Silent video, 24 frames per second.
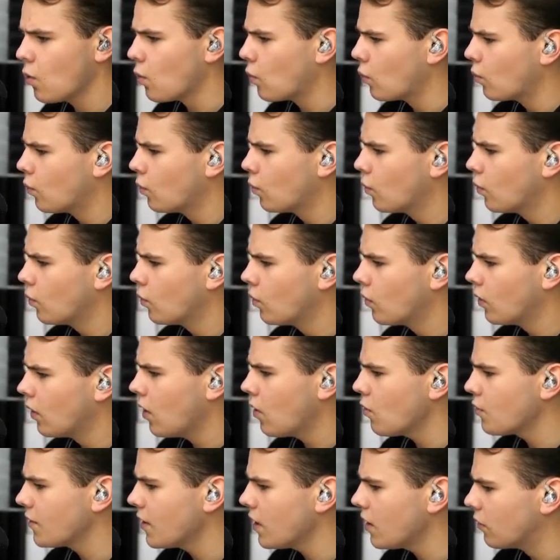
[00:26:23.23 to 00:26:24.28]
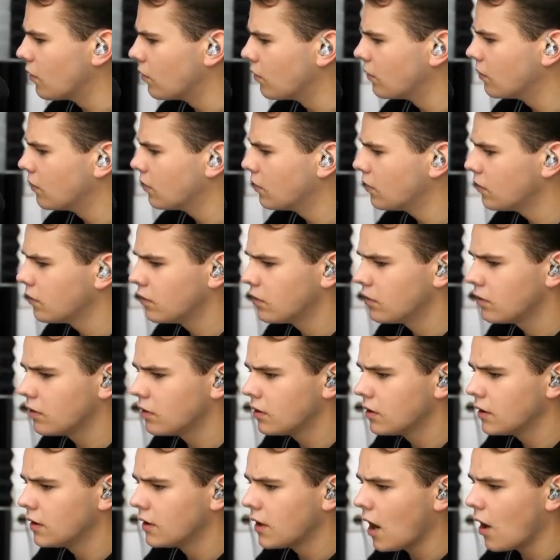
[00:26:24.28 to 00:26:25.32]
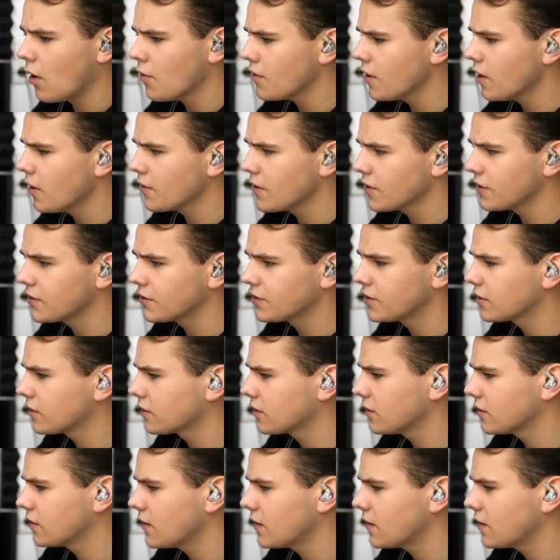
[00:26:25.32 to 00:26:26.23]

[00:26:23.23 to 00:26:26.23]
Oh. Oh, no. Oh, no, this is...